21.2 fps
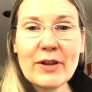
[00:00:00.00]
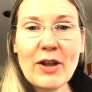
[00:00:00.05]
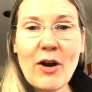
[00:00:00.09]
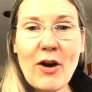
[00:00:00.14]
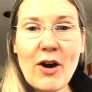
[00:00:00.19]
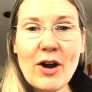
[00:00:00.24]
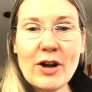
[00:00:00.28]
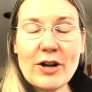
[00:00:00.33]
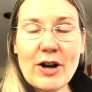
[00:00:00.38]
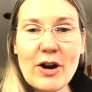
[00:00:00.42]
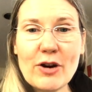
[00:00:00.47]

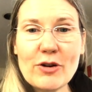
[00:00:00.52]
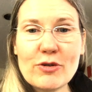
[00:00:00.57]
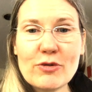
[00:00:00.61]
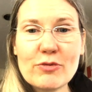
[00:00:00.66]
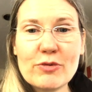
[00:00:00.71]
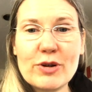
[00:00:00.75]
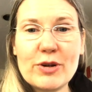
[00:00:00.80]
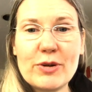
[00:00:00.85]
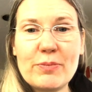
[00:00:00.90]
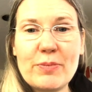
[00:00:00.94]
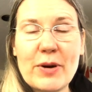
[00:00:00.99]
on our
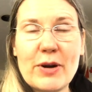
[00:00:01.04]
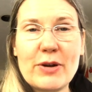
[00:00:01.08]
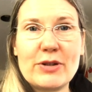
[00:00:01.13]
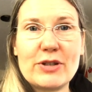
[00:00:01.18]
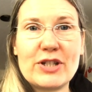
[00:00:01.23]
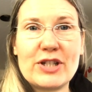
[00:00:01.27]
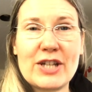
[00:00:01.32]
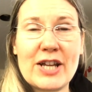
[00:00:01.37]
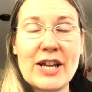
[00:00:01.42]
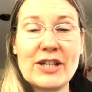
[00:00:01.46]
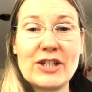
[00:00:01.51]
group,
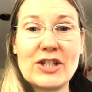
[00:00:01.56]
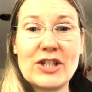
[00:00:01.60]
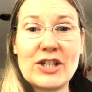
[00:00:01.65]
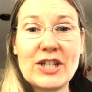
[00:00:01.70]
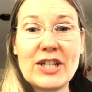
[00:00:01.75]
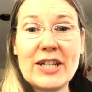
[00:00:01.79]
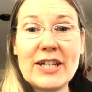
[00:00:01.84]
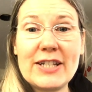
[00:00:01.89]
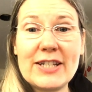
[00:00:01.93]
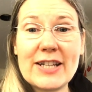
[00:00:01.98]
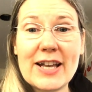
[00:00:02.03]
and
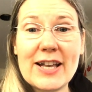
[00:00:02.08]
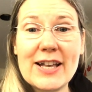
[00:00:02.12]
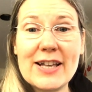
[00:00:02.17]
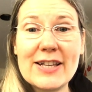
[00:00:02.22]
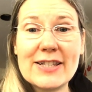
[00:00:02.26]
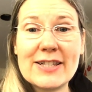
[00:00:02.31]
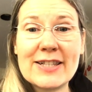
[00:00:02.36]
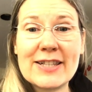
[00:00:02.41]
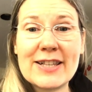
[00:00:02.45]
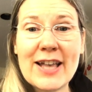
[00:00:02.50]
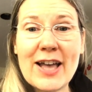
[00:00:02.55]
she
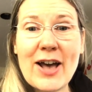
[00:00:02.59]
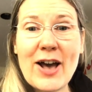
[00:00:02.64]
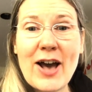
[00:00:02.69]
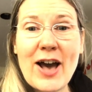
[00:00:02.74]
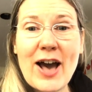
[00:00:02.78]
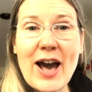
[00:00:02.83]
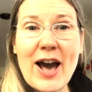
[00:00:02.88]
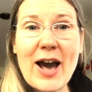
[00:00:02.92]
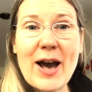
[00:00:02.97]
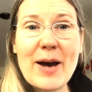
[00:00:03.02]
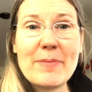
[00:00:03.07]
does
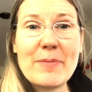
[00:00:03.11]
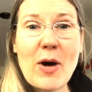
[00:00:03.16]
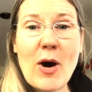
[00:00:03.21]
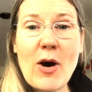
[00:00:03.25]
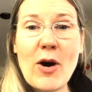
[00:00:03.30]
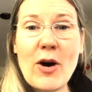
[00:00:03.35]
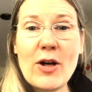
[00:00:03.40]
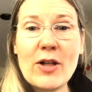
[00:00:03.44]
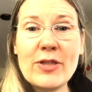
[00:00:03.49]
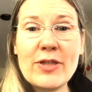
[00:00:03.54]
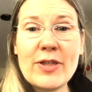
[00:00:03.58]
um,
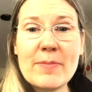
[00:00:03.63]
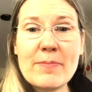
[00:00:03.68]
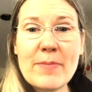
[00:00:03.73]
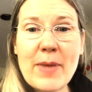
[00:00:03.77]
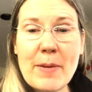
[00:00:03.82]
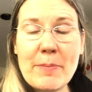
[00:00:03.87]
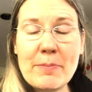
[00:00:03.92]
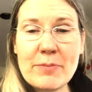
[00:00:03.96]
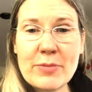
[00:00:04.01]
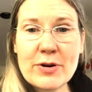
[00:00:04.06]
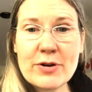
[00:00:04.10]
all the
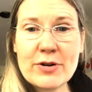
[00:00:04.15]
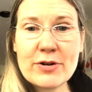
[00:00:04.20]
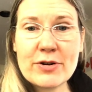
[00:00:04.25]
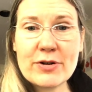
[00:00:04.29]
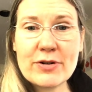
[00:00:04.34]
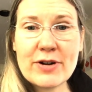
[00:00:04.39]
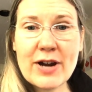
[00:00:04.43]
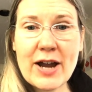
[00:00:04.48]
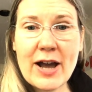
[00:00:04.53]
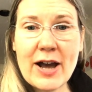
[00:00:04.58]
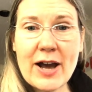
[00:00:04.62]

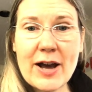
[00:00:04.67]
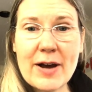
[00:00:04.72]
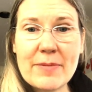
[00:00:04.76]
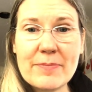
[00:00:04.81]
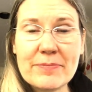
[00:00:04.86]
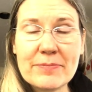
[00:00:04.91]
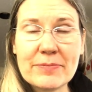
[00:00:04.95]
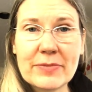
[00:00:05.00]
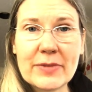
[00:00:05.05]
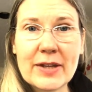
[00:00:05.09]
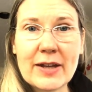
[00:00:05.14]
member.
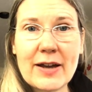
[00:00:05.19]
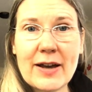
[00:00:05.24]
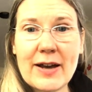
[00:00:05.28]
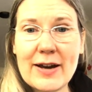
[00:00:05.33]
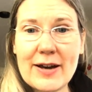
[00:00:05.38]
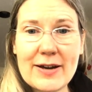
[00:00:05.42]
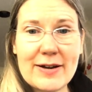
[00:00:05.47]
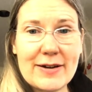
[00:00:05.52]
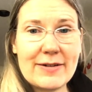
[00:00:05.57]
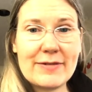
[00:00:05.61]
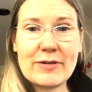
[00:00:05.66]
Um,
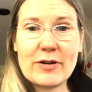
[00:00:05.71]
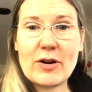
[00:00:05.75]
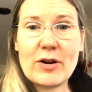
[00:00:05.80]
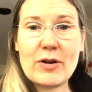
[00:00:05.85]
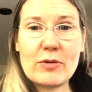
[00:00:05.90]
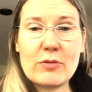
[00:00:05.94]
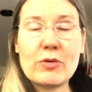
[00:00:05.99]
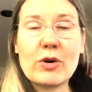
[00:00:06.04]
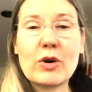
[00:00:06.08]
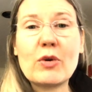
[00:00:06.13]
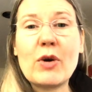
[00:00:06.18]
uh,
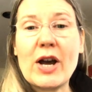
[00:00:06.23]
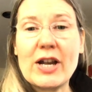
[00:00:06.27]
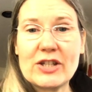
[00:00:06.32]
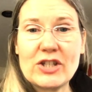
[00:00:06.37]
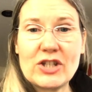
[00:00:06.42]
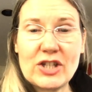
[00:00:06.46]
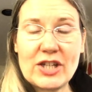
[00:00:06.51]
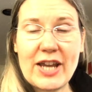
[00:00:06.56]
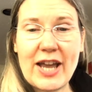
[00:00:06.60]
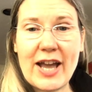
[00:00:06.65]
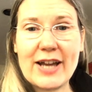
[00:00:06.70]
requests.
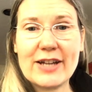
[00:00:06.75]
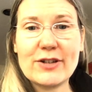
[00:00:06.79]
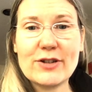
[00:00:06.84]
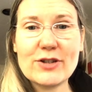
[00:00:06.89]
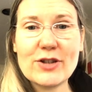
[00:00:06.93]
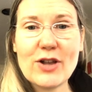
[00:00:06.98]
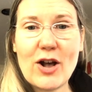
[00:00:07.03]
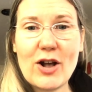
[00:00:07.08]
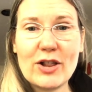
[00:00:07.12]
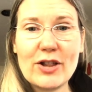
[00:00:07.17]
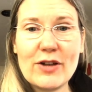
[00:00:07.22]
She handles
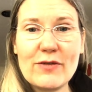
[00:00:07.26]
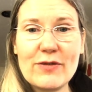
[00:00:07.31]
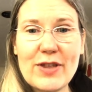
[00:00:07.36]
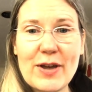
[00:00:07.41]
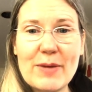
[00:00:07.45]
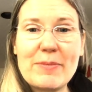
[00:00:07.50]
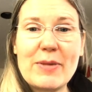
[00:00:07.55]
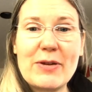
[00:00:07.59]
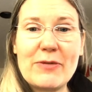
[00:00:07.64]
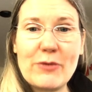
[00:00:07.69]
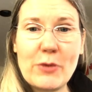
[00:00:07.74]
all of
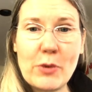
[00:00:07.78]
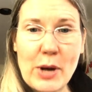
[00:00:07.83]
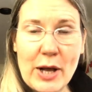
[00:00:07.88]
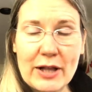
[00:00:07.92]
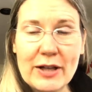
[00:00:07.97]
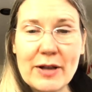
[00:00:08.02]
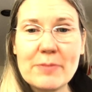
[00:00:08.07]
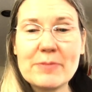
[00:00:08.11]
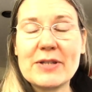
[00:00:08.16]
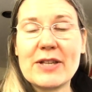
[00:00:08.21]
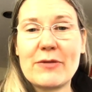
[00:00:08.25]
them and
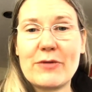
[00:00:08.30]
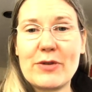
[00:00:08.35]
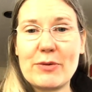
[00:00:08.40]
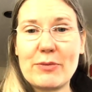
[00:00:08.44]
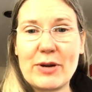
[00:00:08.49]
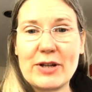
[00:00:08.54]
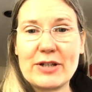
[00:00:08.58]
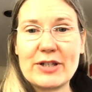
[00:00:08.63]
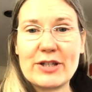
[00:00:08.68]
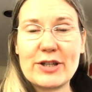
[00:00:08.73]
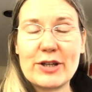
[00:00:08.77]
welcomes
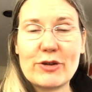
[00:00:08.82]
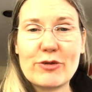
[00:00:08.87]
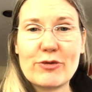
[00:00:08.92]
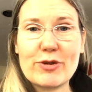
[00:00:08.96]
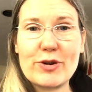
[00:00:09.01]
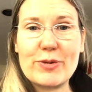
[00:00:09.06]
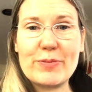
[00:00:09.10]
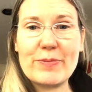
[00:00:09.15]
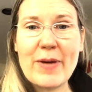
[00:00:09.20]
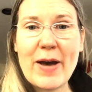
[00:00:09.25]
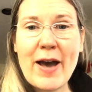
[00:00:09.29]
everyone to the
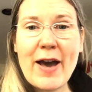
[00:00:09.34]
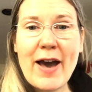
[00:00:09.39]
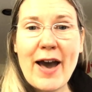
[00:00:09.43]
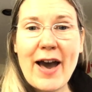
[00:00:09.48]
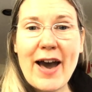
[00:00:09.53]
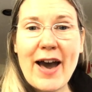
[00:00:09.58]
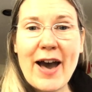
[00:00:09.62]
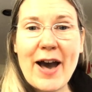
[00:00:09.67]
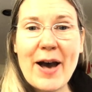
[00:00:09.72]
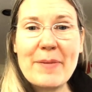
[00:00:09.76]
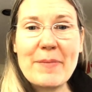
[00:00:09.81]
group.
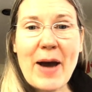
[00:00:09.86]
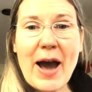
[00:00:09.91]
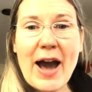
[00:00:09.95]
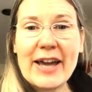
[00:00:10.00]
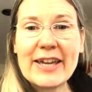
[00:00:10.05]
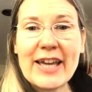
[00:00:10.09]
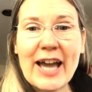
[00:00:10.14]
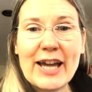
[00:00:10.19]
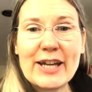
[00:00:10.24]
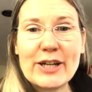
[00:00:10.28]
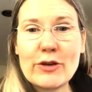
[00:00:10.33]
Um, I
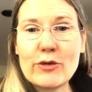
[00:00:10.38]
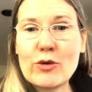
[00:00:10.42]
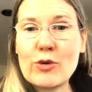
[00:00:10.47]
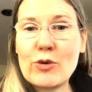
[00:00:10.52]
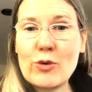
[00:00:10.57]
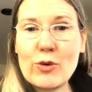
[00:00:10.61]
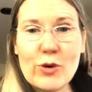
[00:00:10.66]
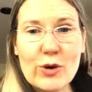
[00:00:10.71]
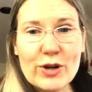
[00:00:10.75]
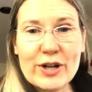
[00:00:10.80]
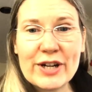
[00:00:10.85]
kind of
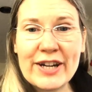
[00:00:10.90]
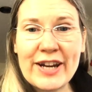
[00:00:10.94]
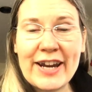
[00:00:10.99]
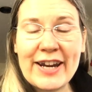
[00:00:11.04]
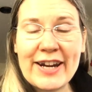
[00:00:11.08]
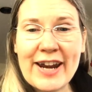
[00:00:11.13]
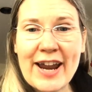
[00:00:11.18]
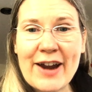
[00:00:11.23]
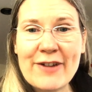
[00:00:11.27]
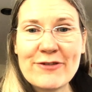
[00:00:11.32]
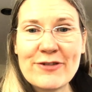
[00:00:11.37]
coordinate
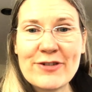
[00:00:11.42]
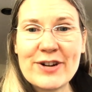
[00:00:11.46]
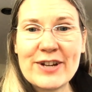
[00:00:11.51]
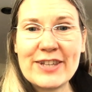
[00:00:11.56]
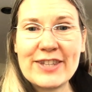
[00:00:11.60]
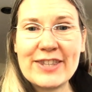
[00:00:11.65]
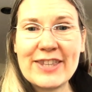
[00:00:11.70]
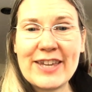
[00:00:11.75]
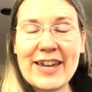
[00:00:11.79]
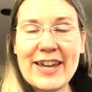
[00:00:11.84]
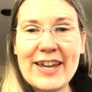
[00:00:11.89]

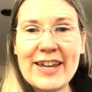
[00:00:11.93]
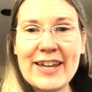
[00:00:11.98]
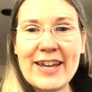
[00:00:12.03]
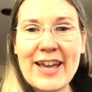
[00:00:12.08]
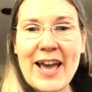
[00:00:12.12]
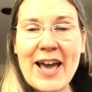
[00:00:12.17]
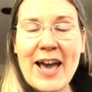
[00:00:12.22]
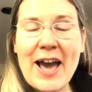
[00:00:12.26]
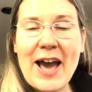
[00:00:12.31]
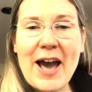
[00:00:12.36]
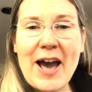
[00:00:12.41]
everything.
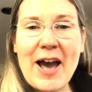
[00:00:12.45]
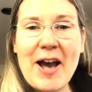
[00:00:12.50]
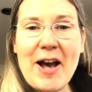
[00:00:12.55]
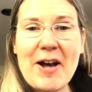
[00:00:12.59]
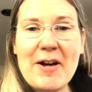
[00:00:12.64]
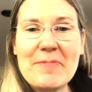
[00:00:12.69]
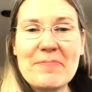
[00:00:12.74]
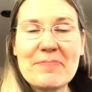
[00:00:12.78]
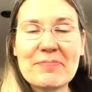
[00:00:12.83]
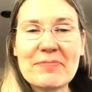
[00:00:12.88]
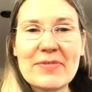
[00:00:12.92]

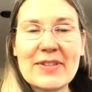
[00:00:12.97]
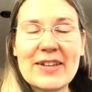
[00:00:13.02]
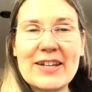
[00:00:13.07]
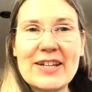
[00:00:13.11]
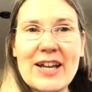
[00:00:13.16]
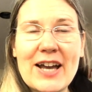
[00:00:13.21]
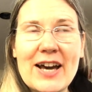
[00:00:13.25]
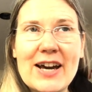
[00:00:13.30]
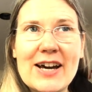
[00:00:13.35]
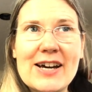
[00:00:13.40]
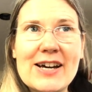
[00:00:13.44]
Um,
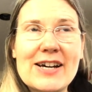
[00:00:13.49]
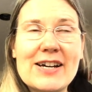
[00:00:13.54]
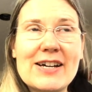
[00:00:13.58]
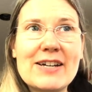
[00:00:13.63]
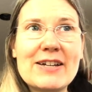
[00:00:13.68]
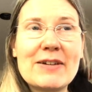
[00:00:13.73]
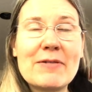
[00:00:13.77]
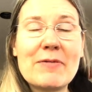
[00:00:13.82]
uh,